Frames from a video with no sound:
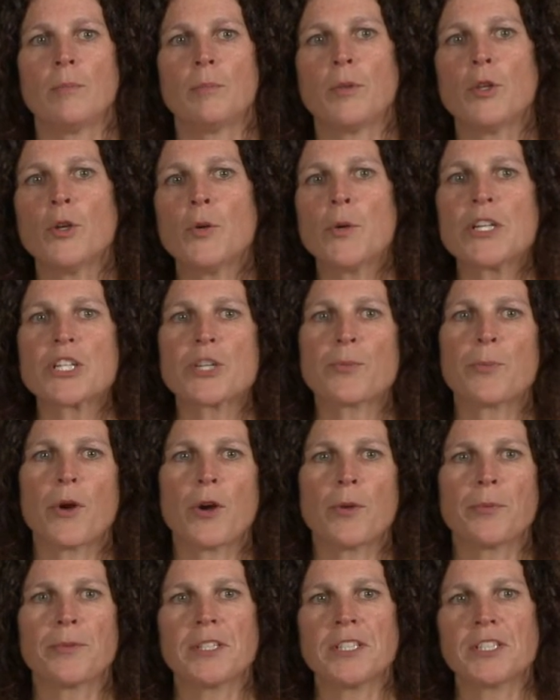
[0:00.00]
bluish
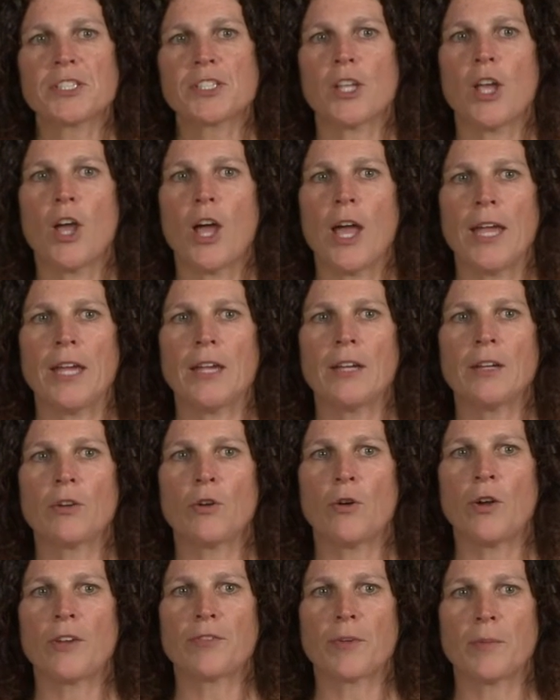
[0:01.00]
purplish line
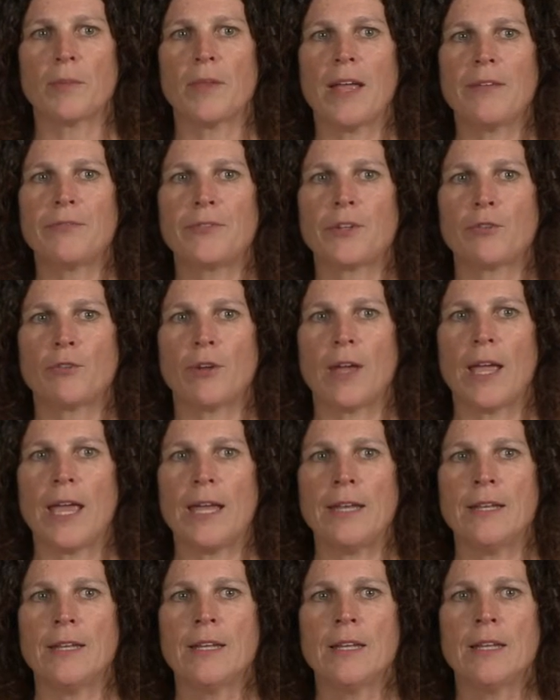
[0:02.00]
going from left to
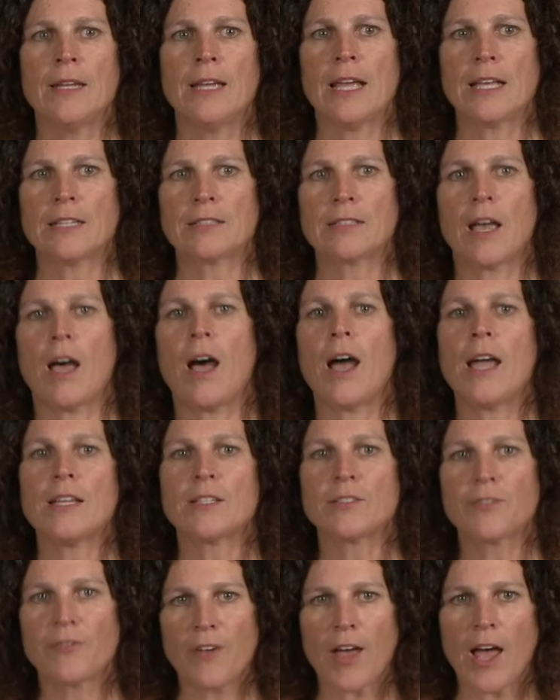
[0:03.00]
right as high
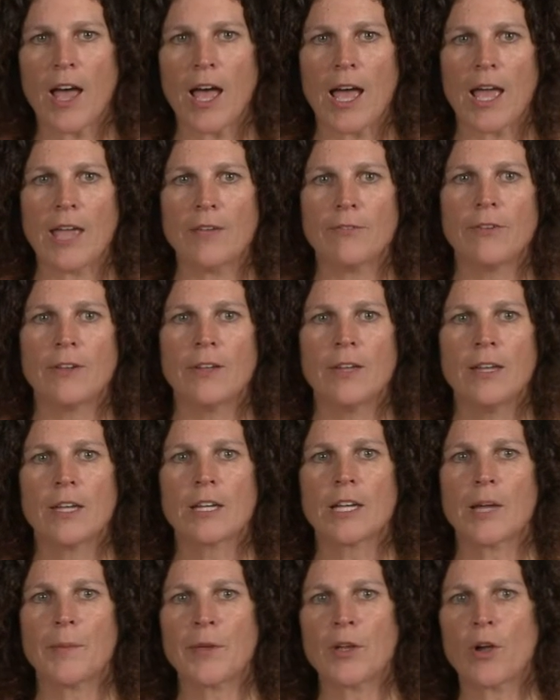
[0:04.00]
as five,
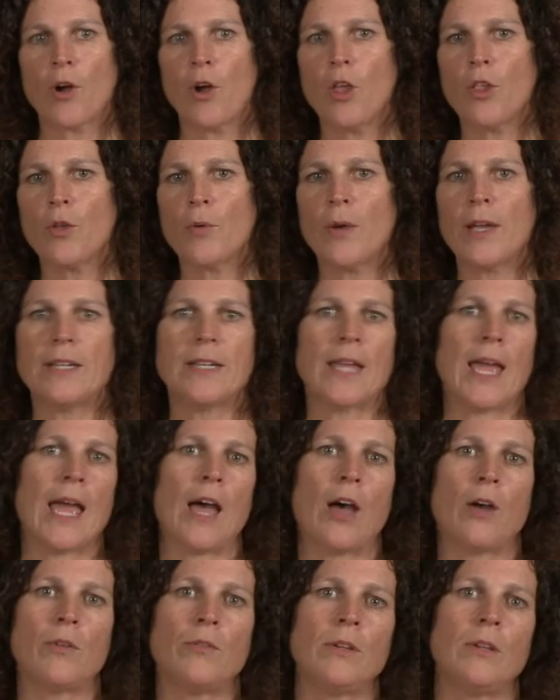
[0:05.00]
coming all the way
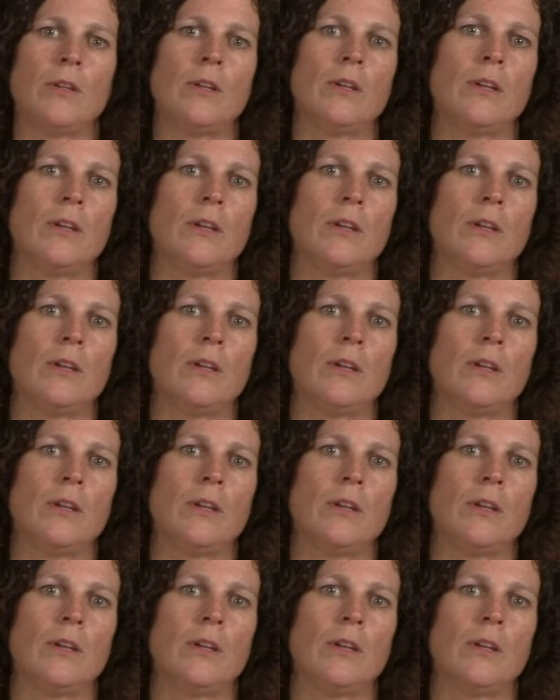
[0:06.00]
down